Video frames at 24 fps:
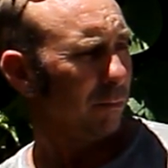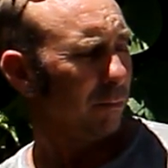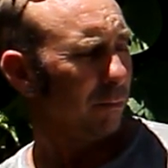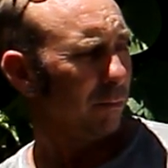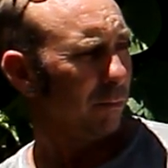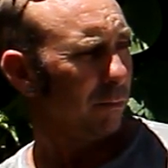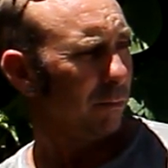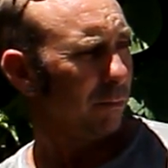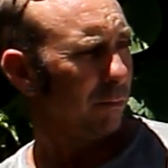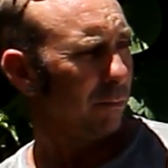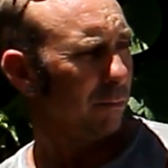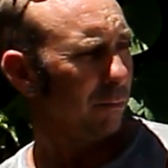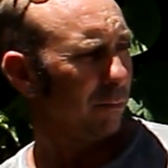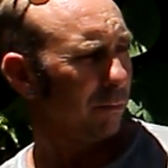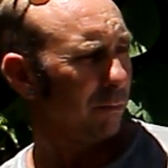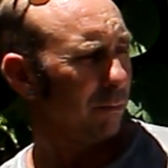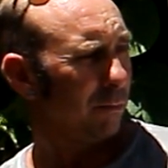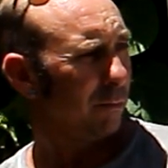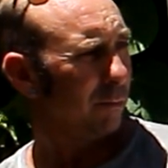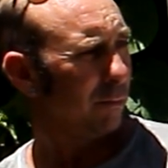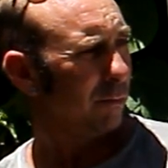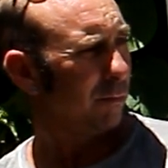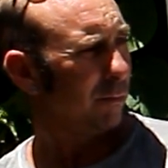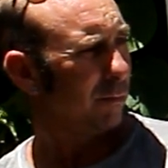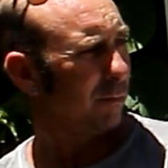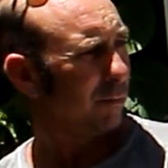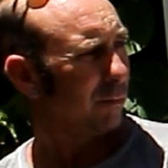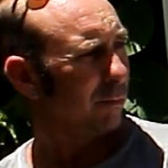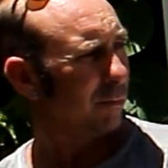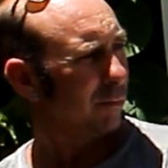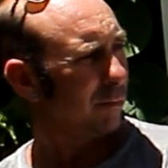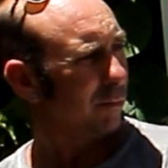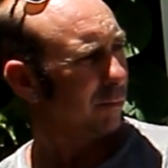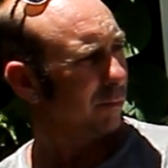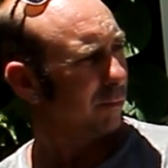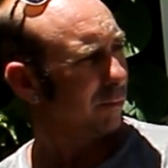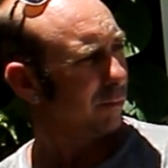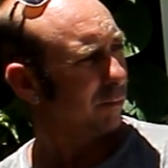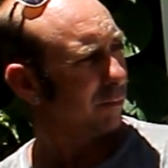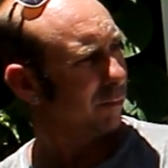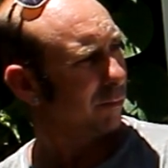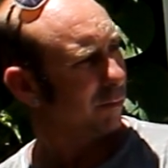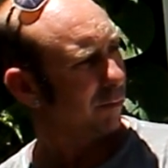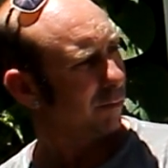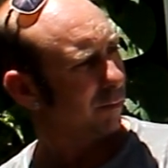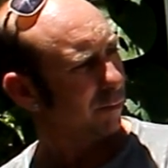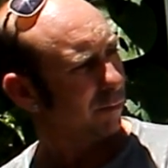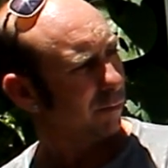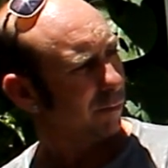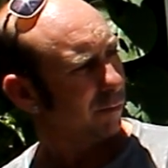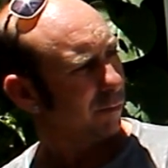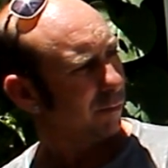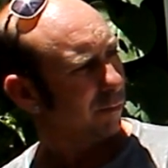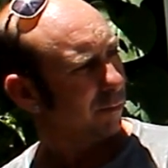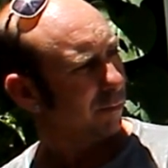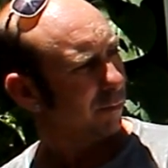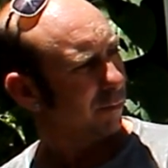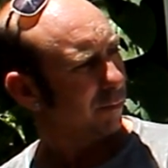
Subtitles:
(not speaking)